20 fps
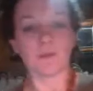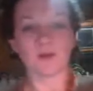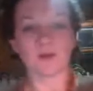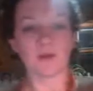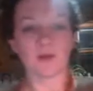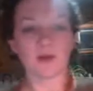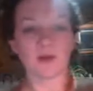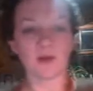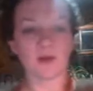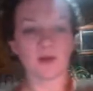
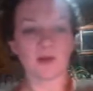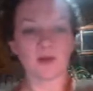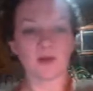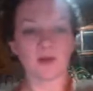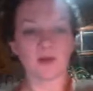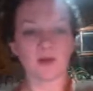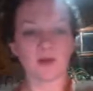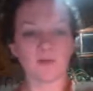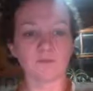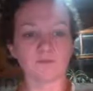
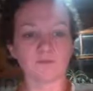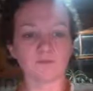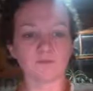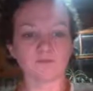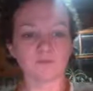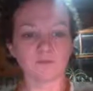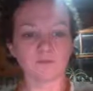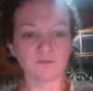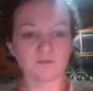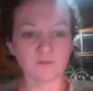let's
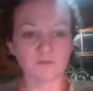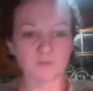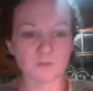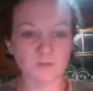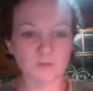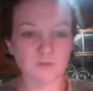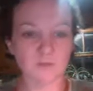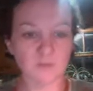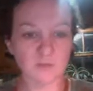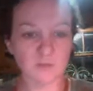
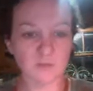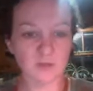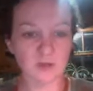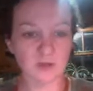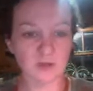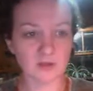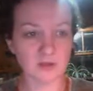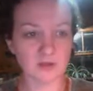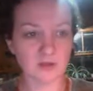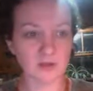
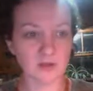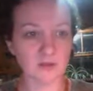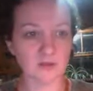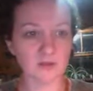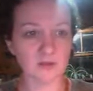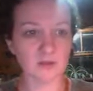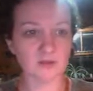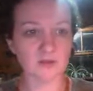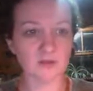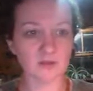see, are we
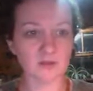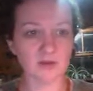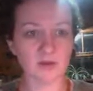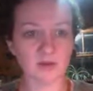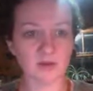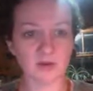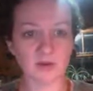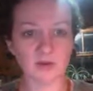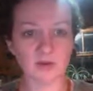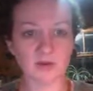still going
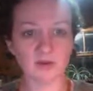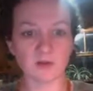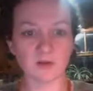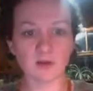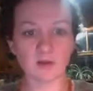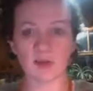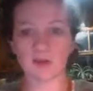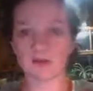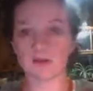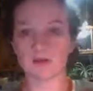here? Okay,
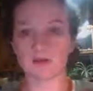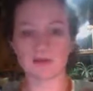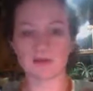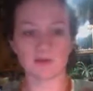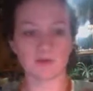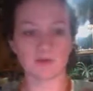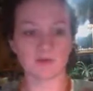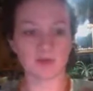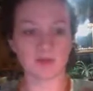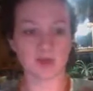it was
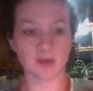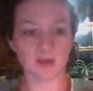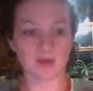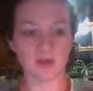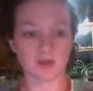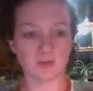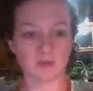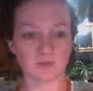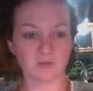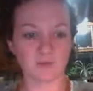hanging up
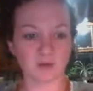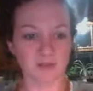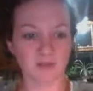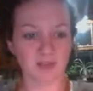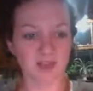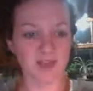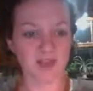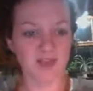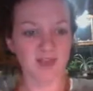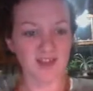for me.
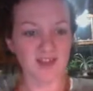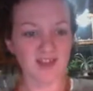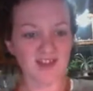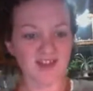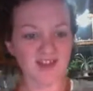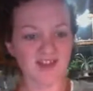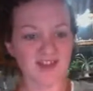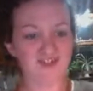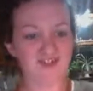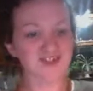Hi,
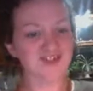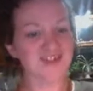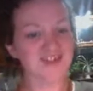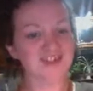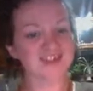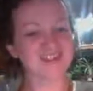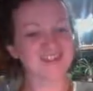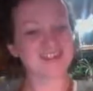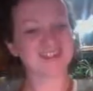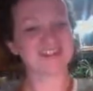Chris.
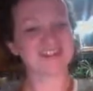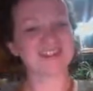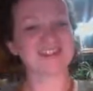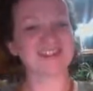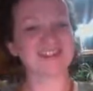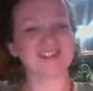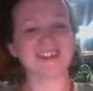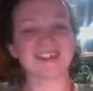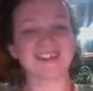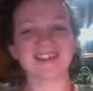
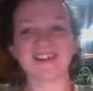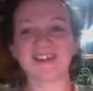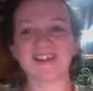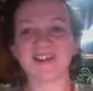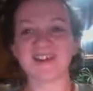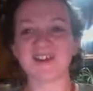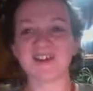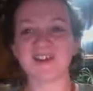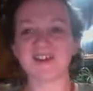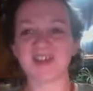
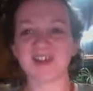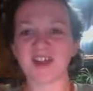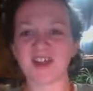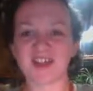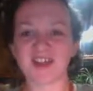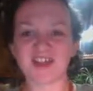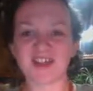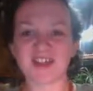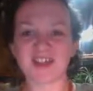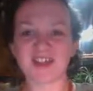Okay,
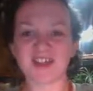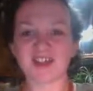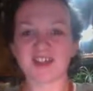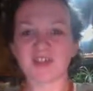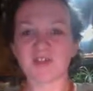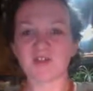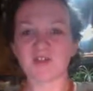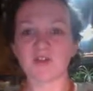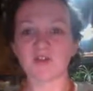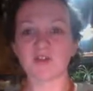
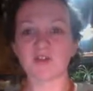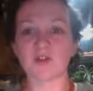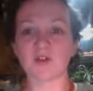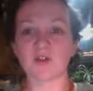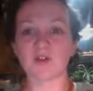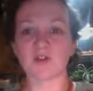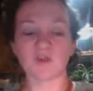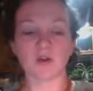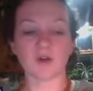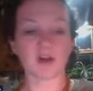so
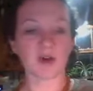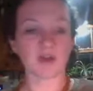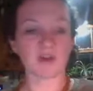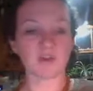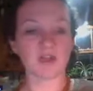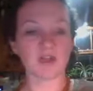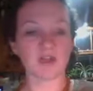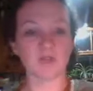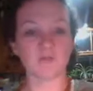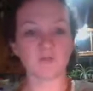
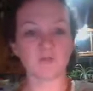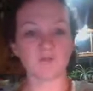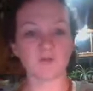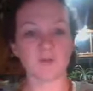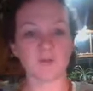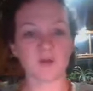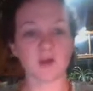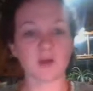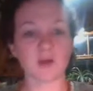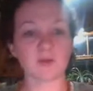if for
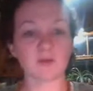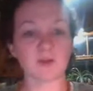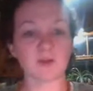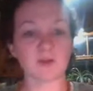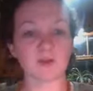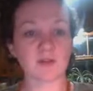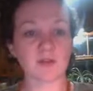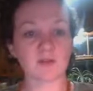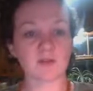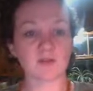any reason
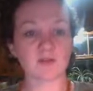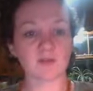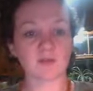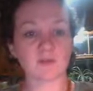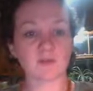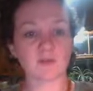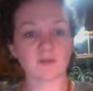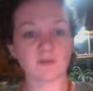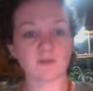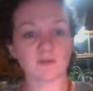you
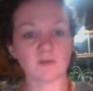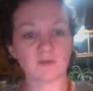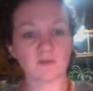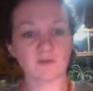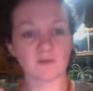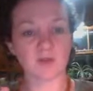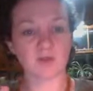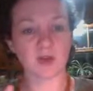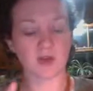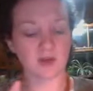lose
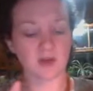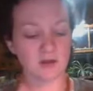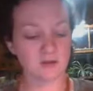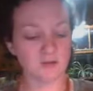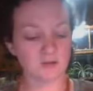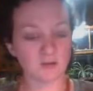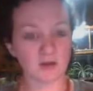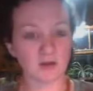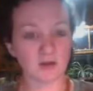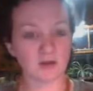
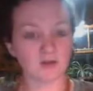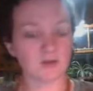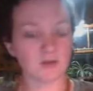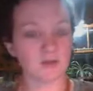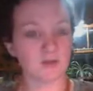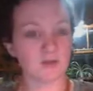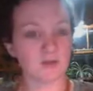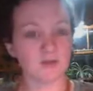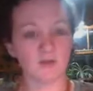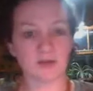volume or
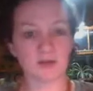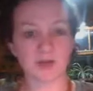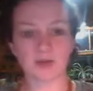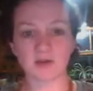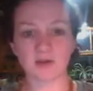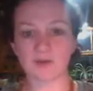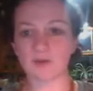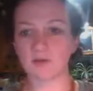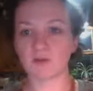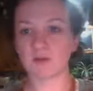video
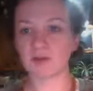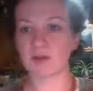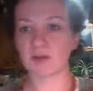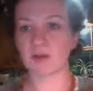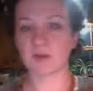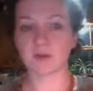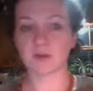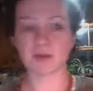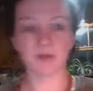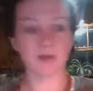or anything
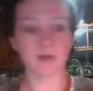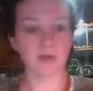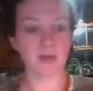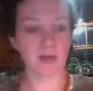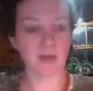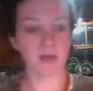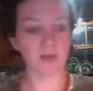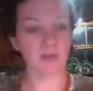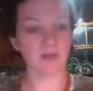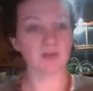like that,
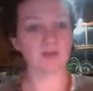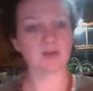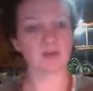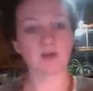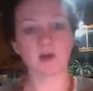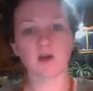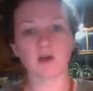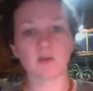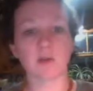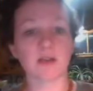please
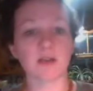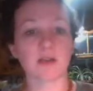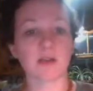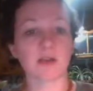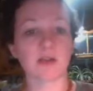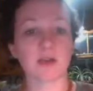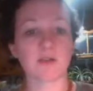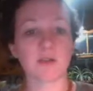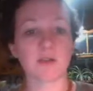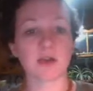comment and let
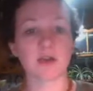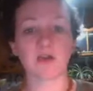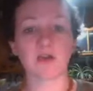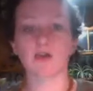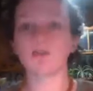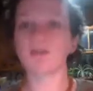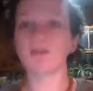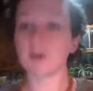me know,